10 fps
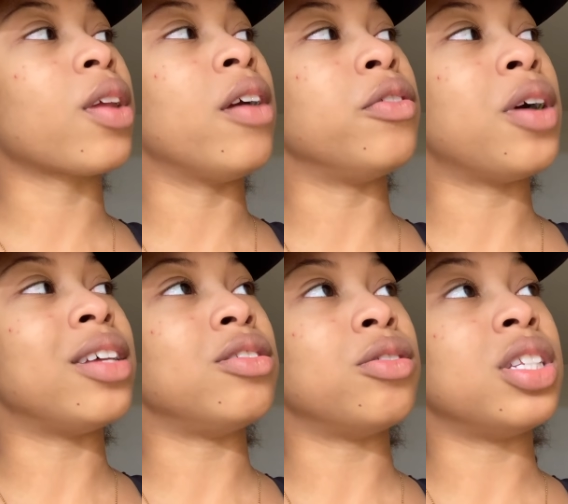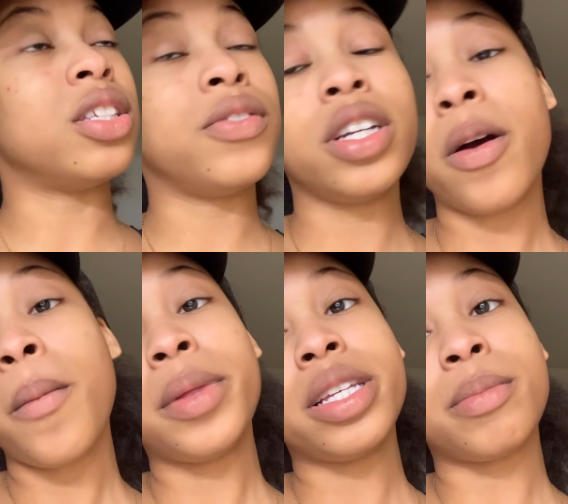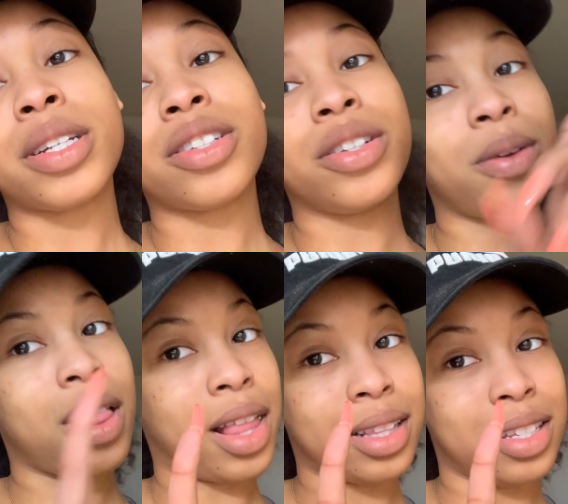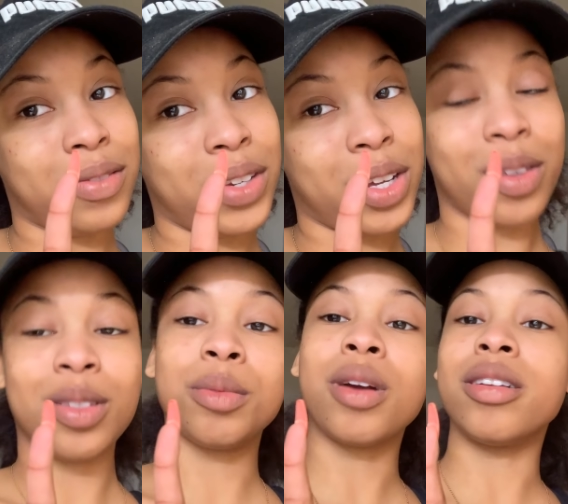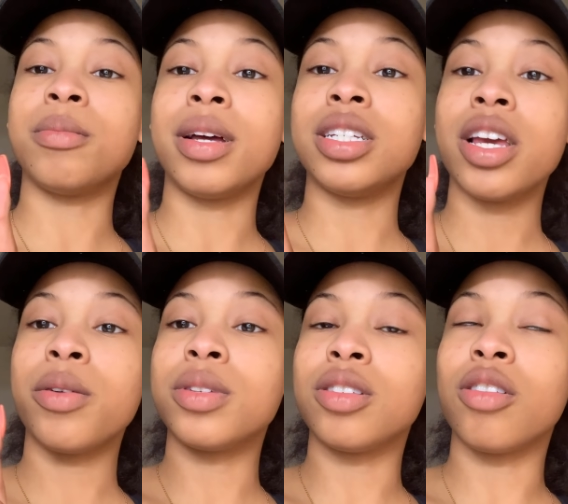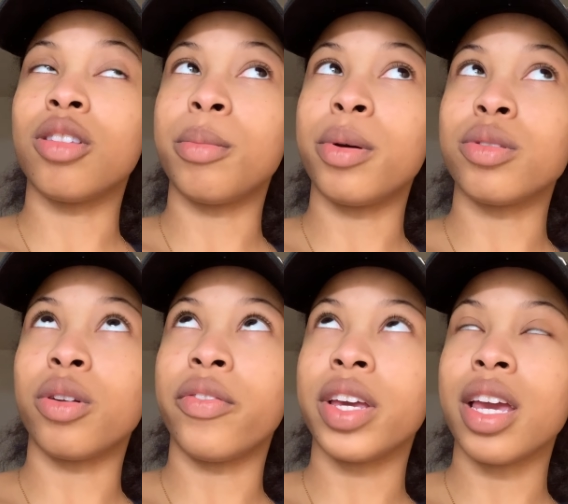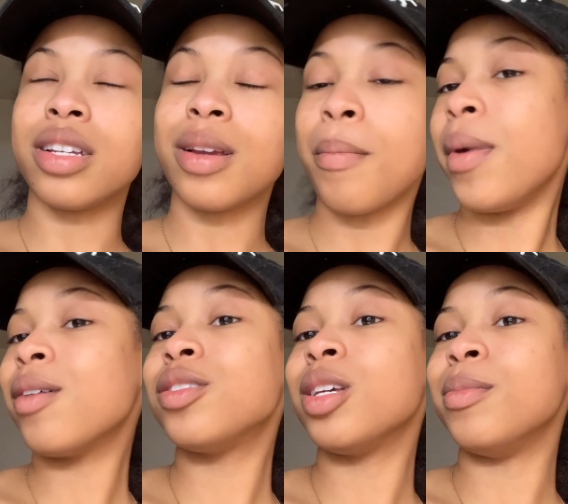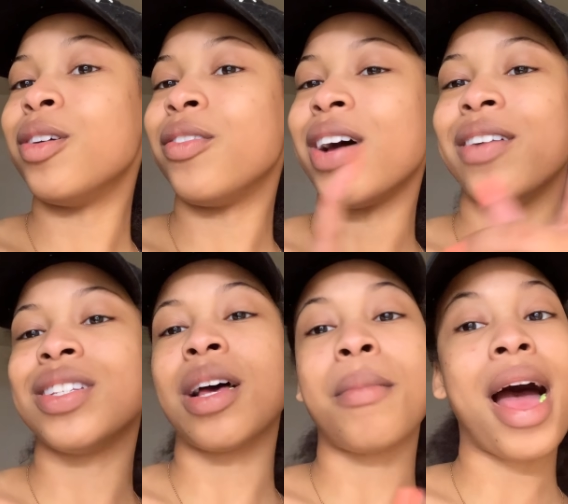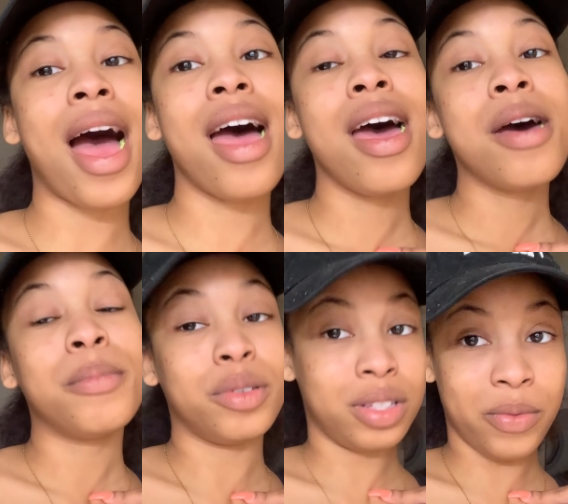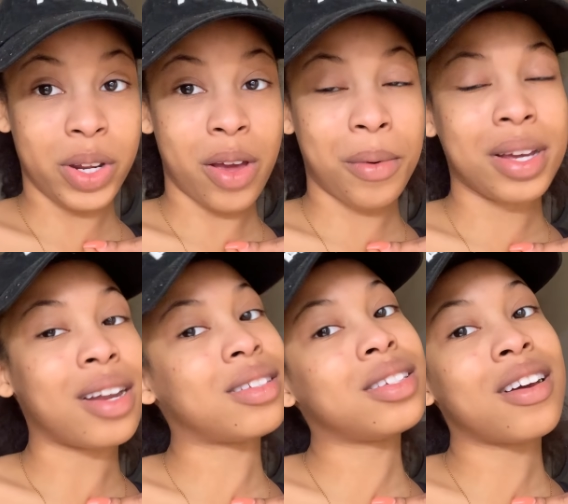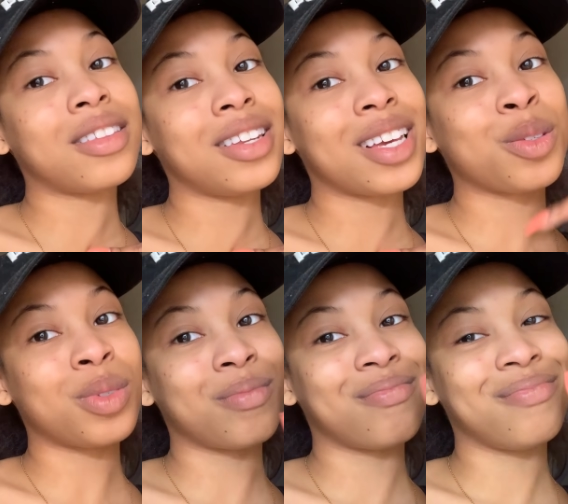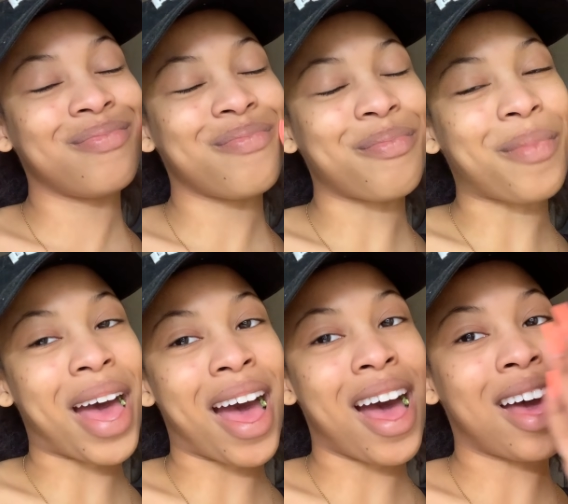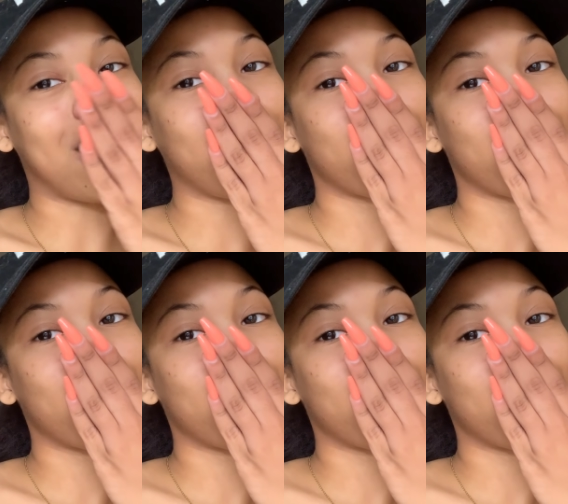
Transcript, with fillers: if you guys enjoyed this video please make sure you like this video subscribe to my channel and turn on the post notification bell so you can be notified every time i post a video and i'll see y'all in the next one bye